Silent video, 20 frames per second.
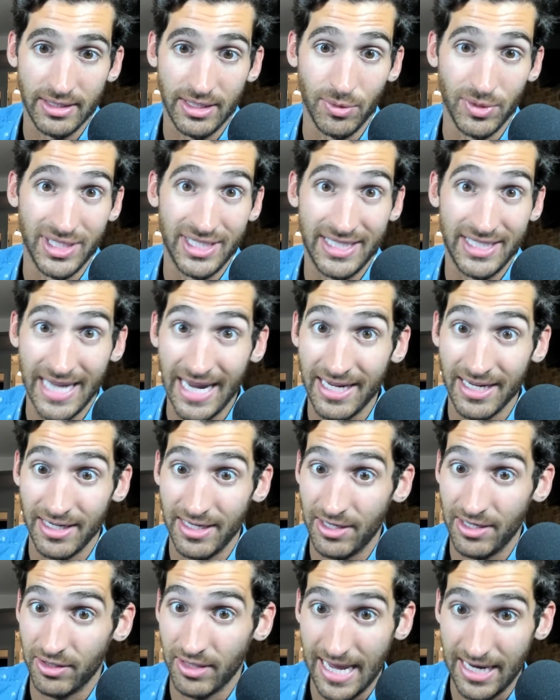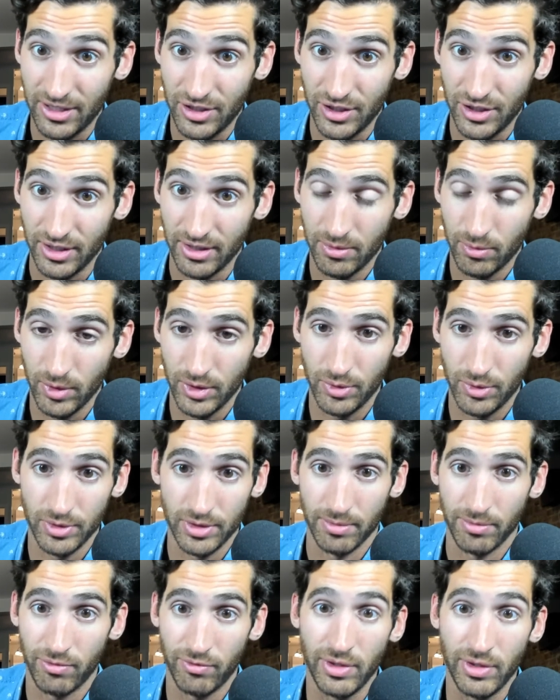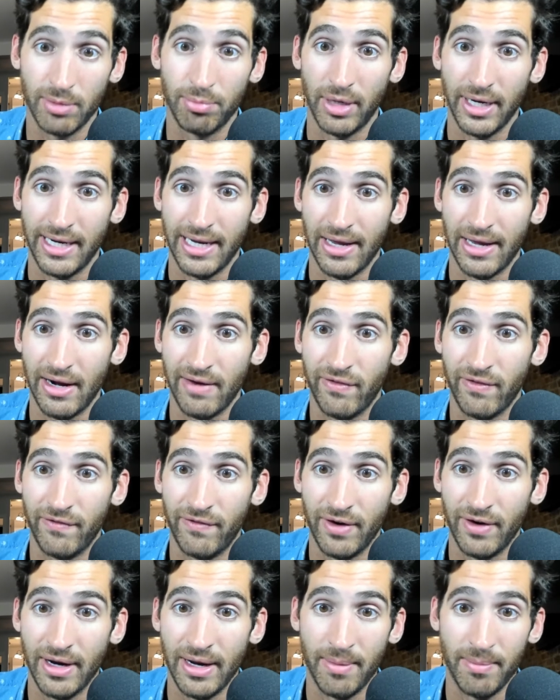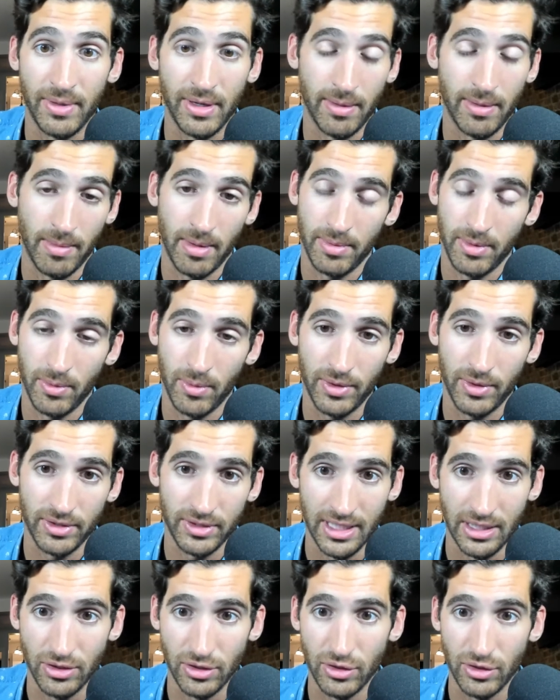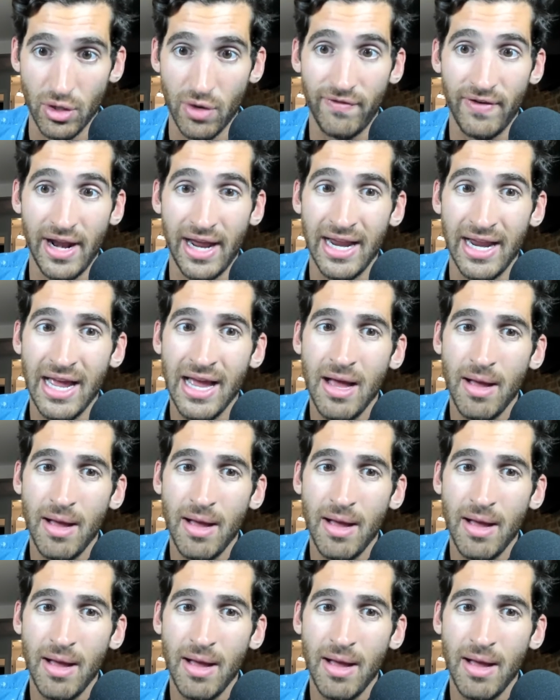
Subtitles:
He was second here last year, which was a real breakout effort for him. You know, remember he won the stage of Dauphiné.